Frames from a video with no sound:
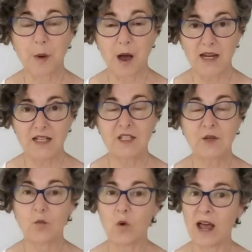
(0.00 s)

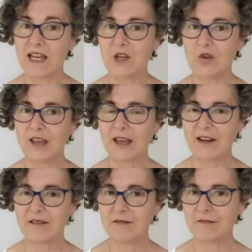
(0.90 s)
bites where you
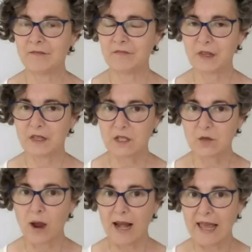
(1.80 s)
get
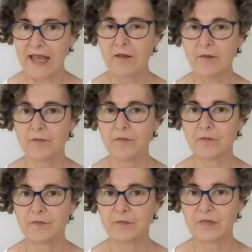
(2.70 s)
swelling
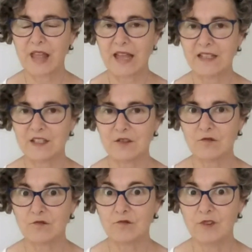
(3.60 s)
and
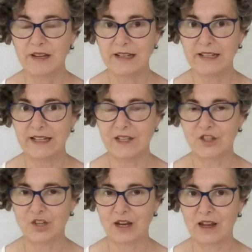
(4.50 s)
really
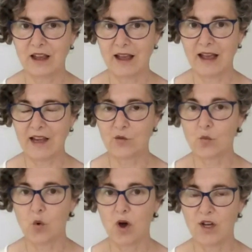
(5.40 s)
itchy and
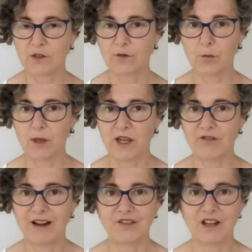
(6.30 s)
worse for being
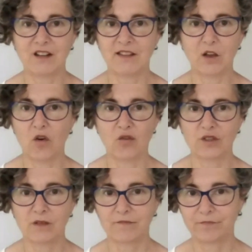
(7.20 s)
around anything hot.
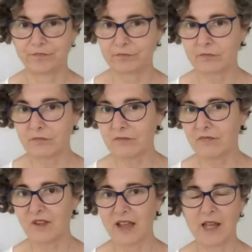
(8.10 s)

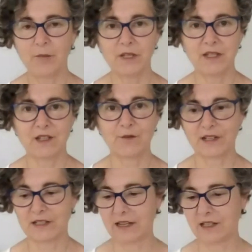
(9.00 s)
Apis is
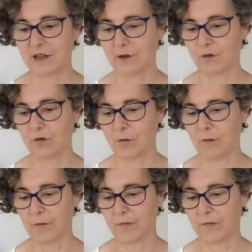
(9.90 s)
fantastic for.